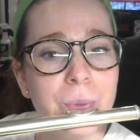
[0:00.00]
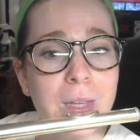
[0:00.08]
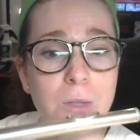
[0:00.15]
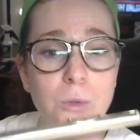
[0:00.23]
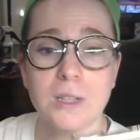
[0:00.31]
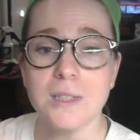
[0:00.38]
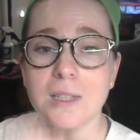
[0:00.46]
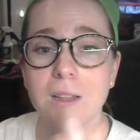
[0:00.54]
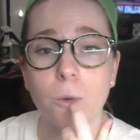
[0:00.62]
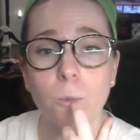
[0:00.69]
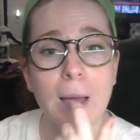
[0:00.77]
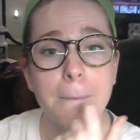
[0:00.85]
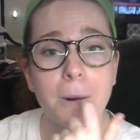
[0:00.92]
You could see the
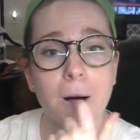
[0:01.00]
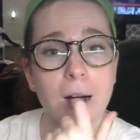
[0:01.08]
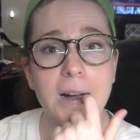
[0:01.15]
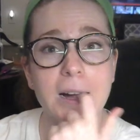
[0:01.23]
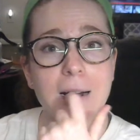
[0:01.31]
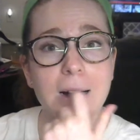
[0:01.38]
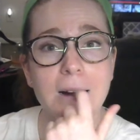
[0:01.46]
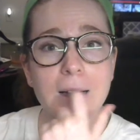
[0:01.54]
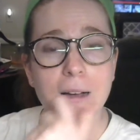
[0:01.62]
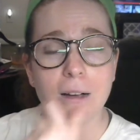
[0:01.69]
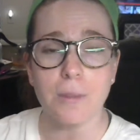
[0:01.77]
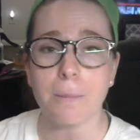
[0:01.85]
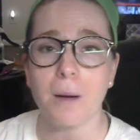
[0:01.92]
wet part
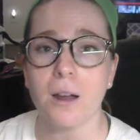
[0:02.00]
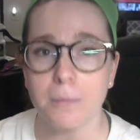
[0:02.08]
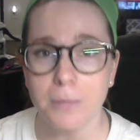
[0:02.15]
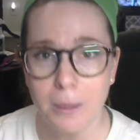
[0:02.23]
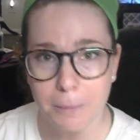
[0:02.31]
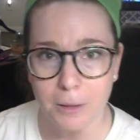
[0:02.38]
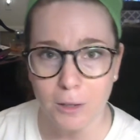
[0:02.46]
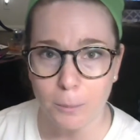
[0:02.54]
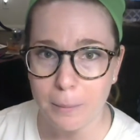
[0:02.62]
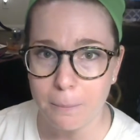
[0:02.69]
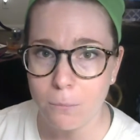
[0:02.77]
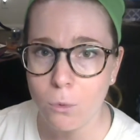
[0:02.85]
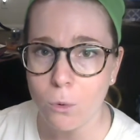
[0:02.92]
of the bottom lip a little
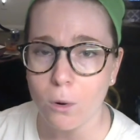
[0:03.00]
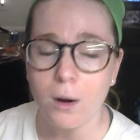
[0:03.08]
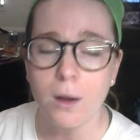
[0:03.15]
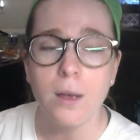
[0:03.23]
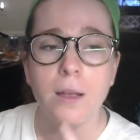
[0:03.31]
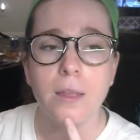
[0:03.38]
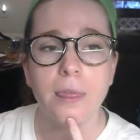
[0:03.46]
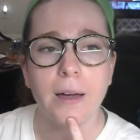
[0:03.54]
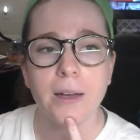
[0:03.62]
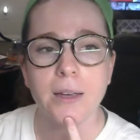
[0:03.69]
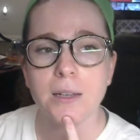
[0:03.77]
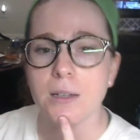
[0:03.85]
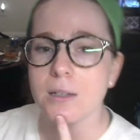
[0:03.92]
bit more.
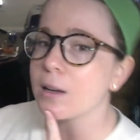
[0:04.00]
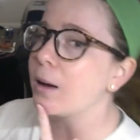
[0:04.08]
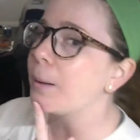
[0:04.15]
That is a